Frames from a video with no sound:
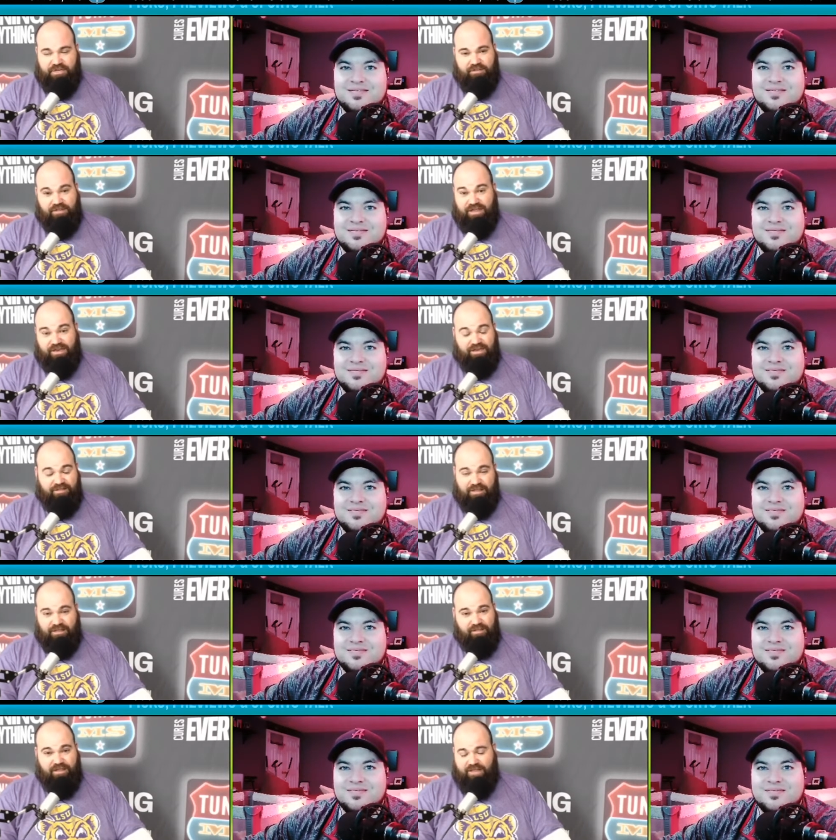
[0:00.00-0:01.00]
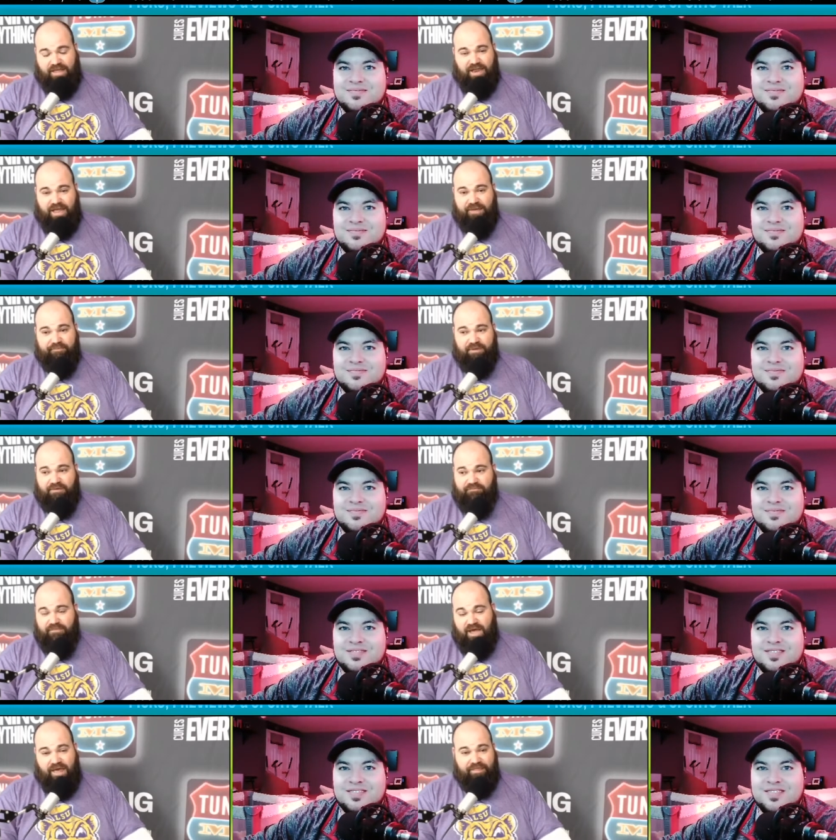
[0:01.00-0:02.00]
Speaker 1: let anything like that happen.
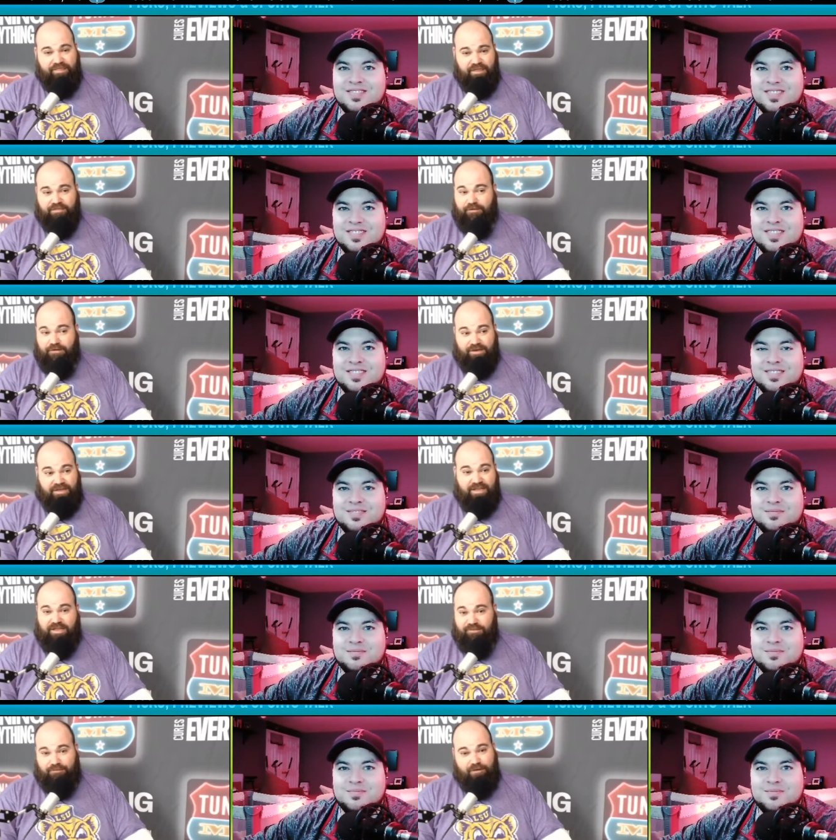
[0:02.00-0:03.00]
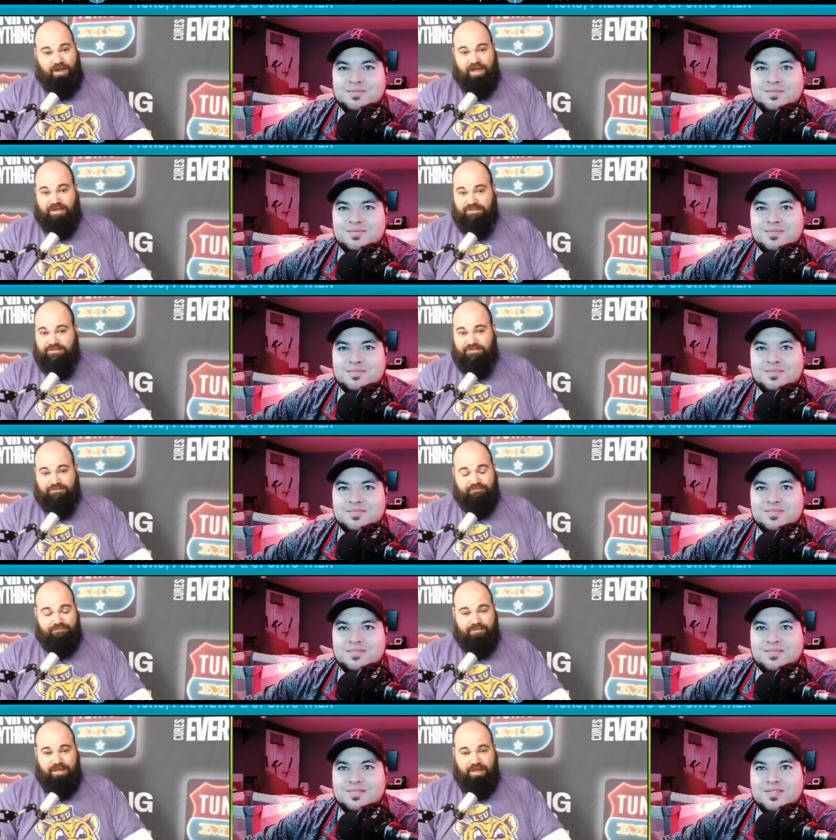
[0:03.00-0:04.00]
I think they're going to kick their ass.
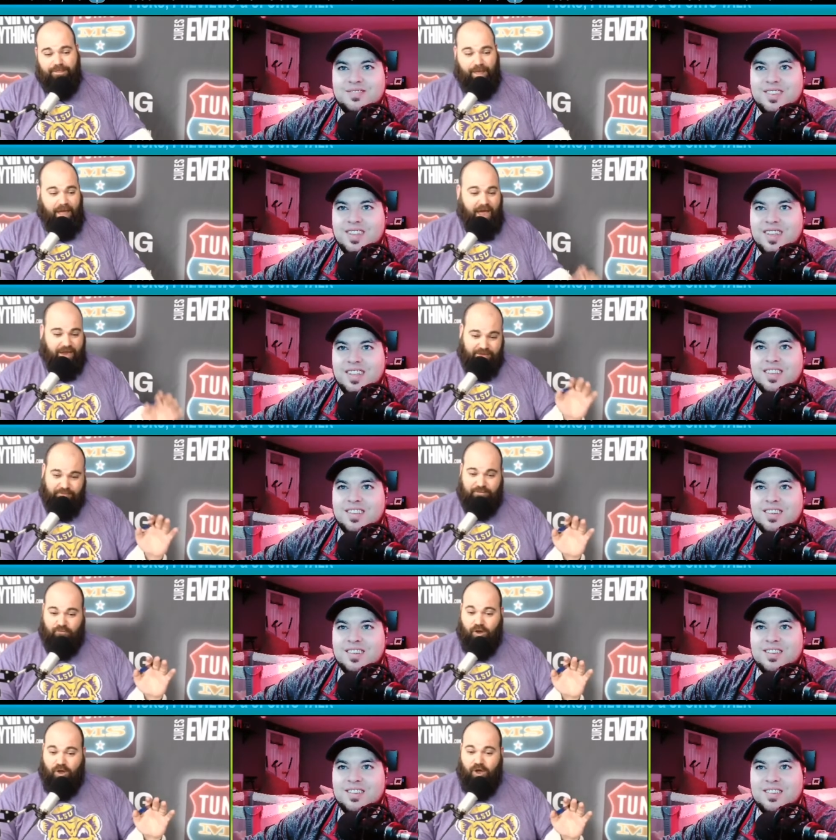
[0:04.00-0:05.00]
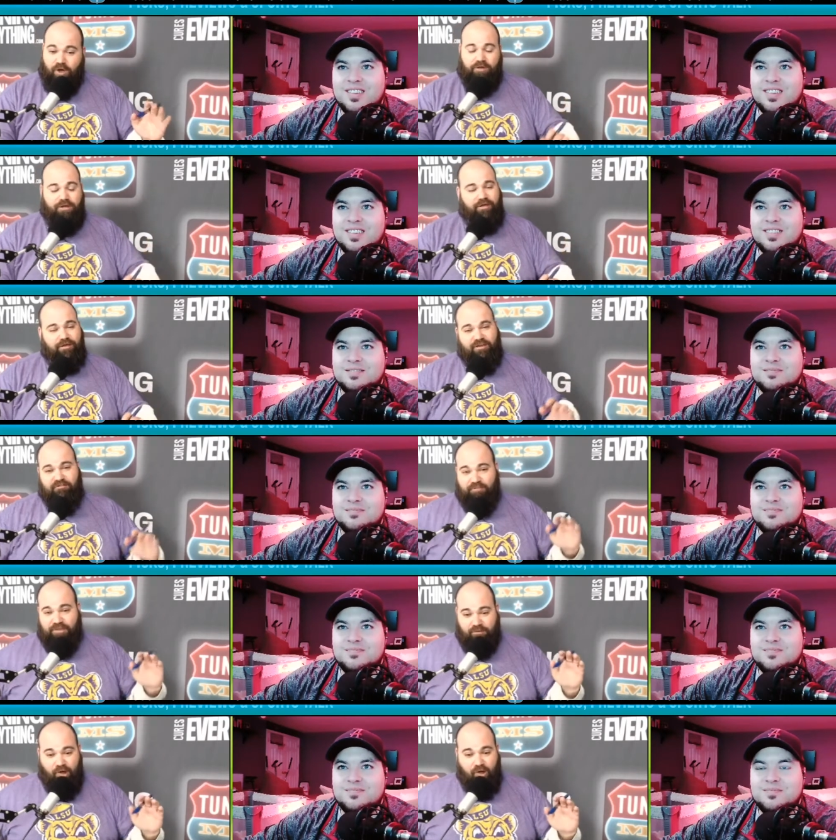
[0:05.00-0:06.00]
Now, I could be wrong. I've been
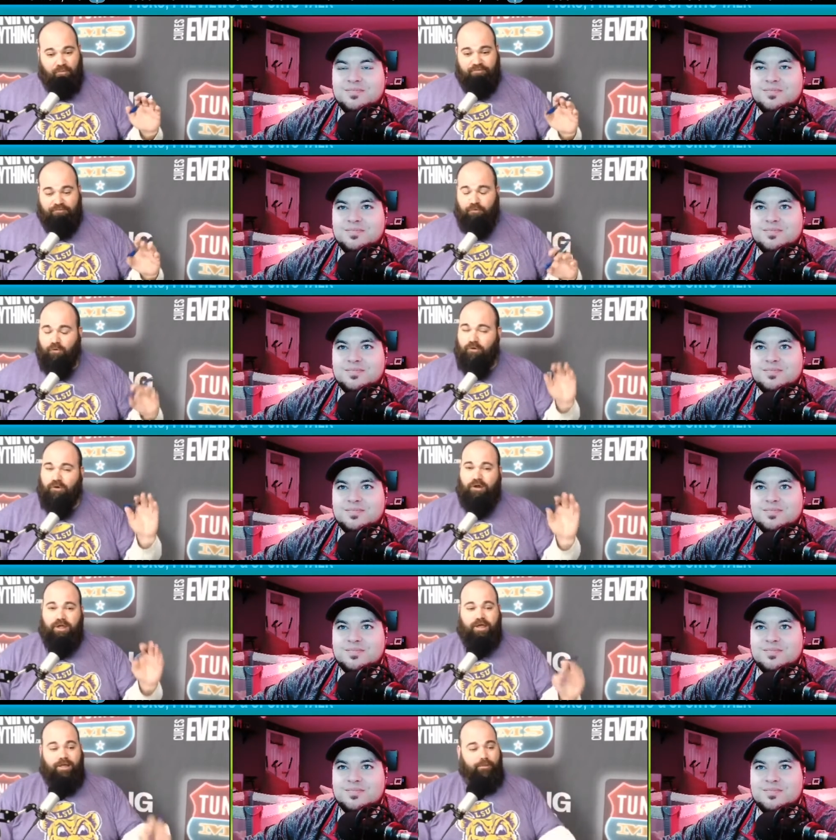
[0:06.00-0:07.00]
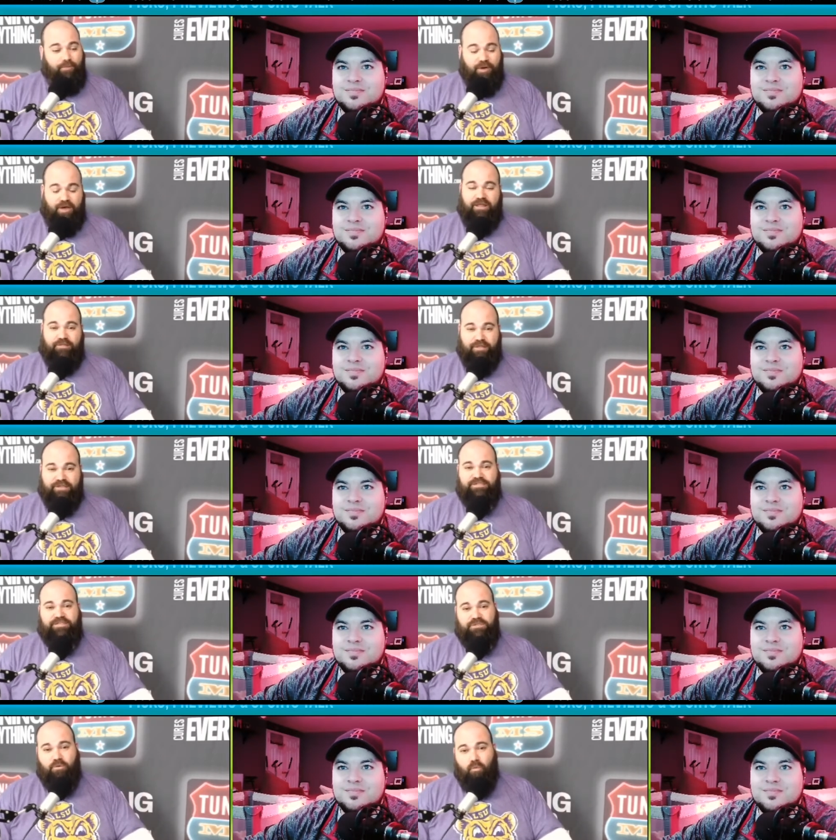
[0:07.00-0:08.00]
wrong before, but this is
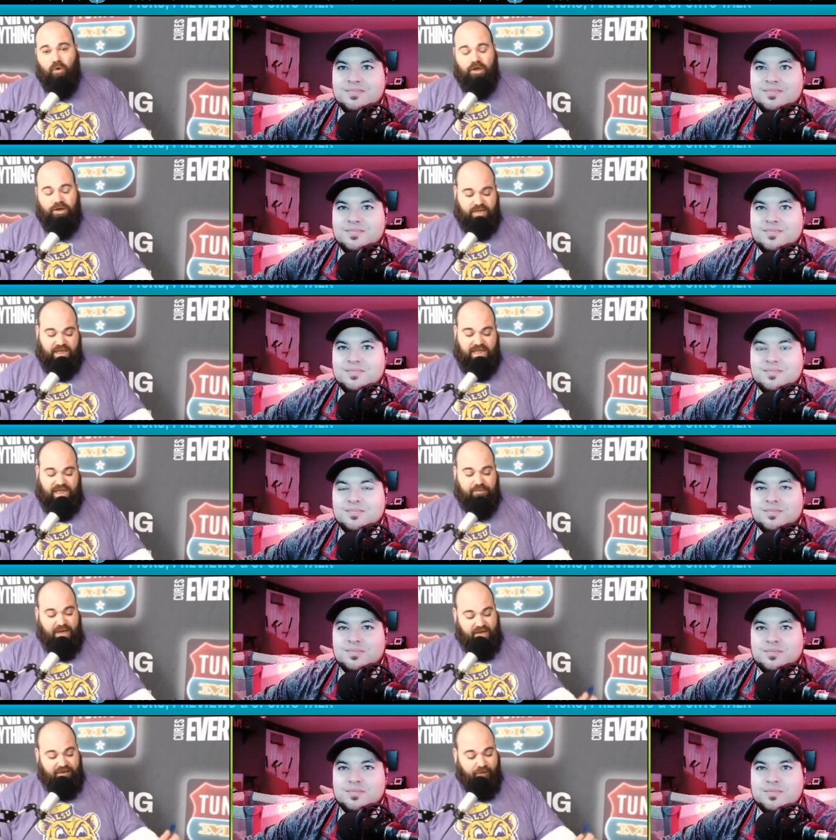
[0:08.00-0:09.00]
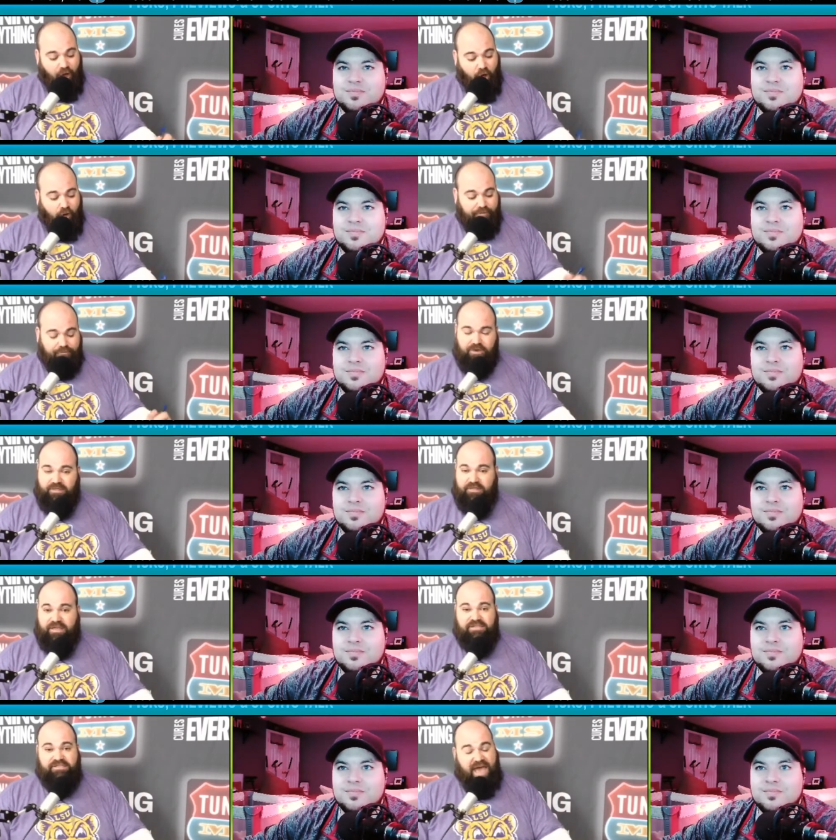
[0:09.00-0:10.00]
the one game out of all three of these
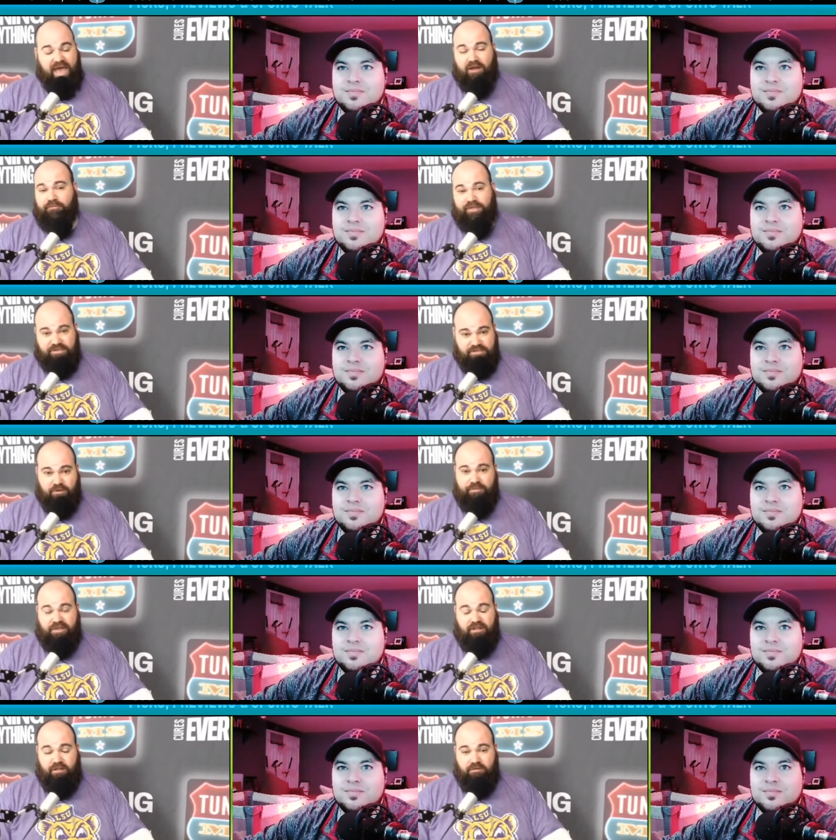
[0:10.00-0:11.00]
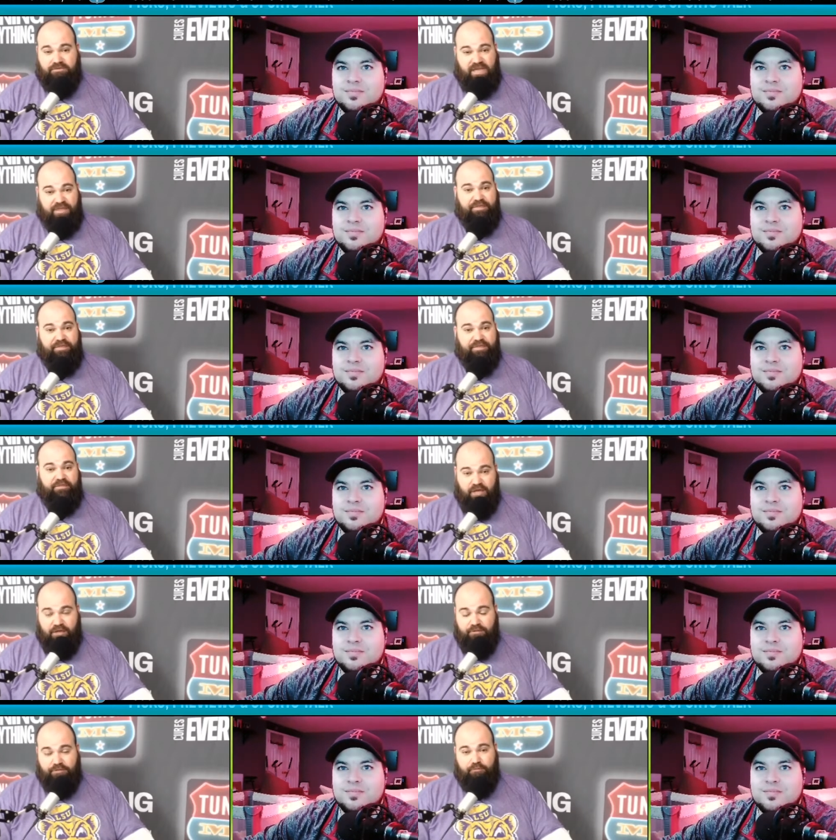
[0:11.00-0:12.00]
I don't think is going to be close. I think the other
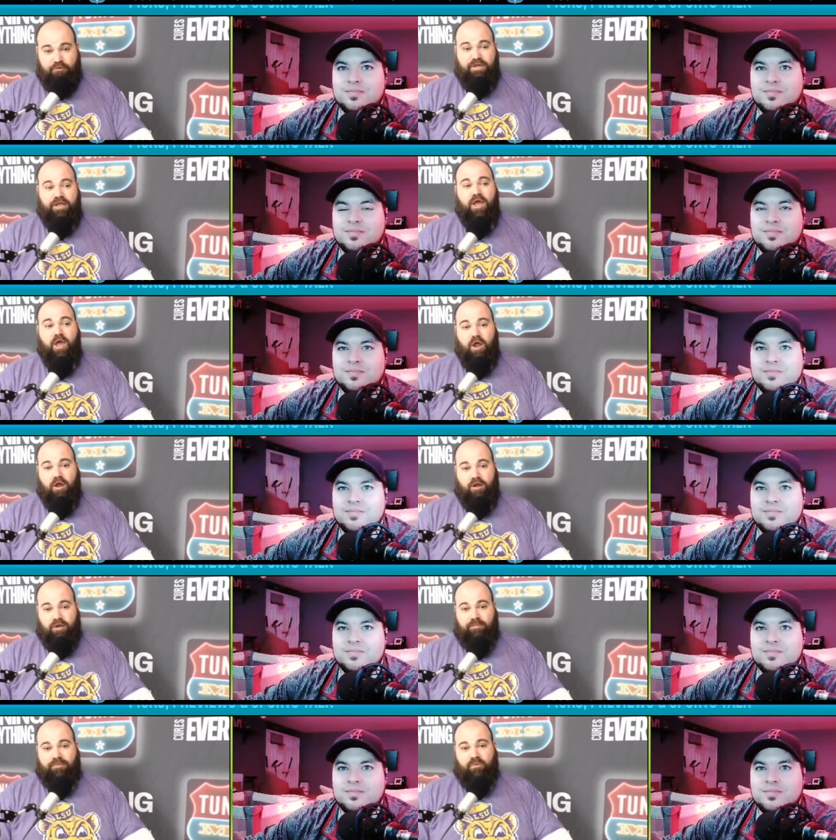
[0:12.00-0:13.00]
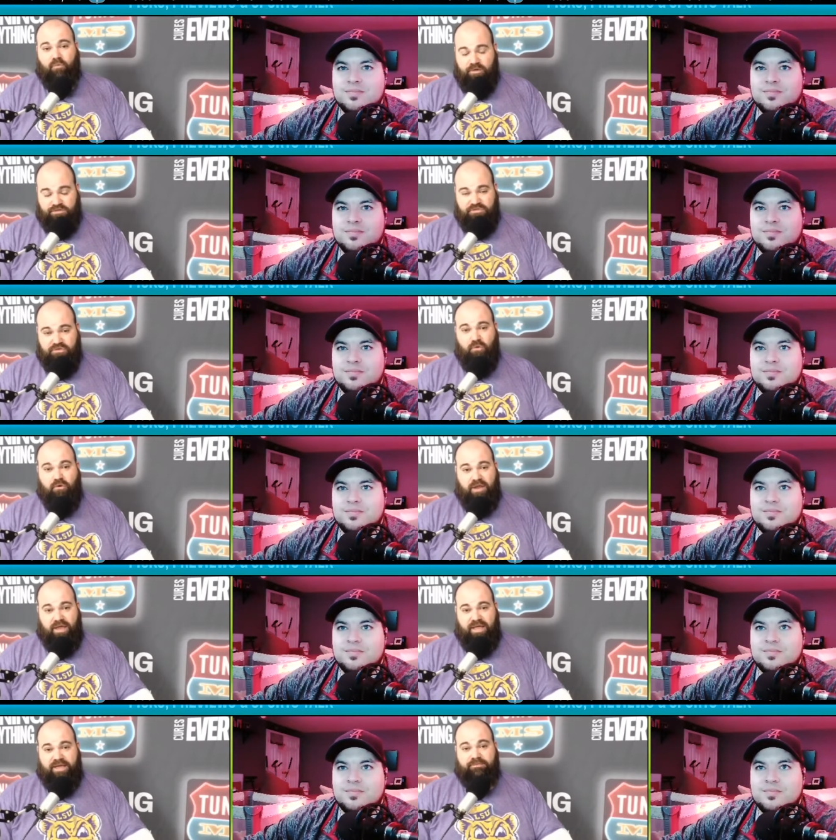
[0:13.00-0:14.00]
three are going to be one score
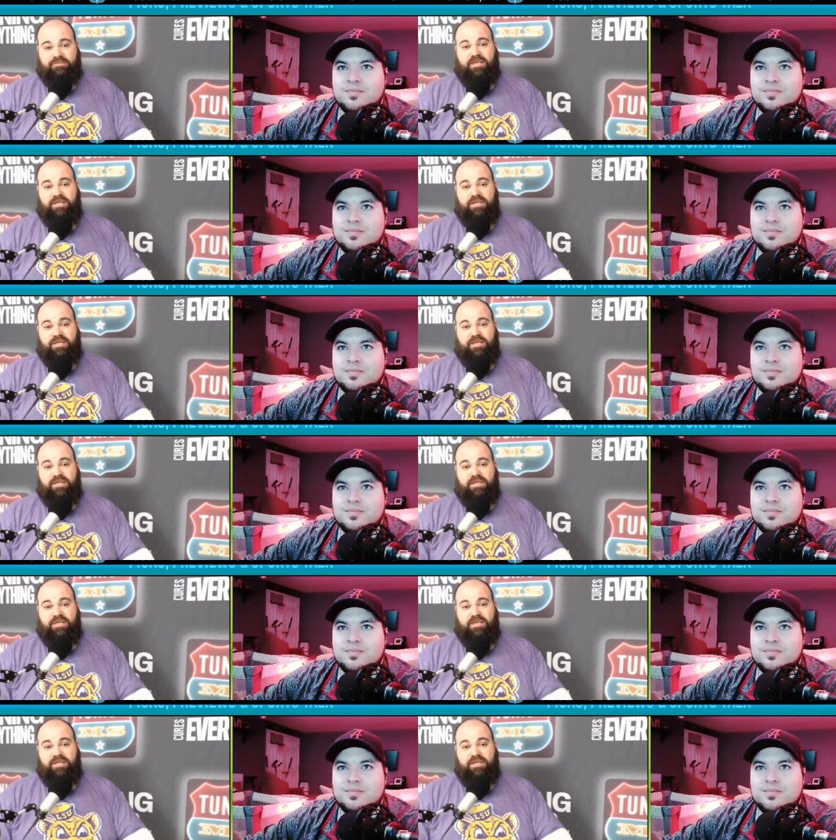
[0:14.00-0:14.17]
games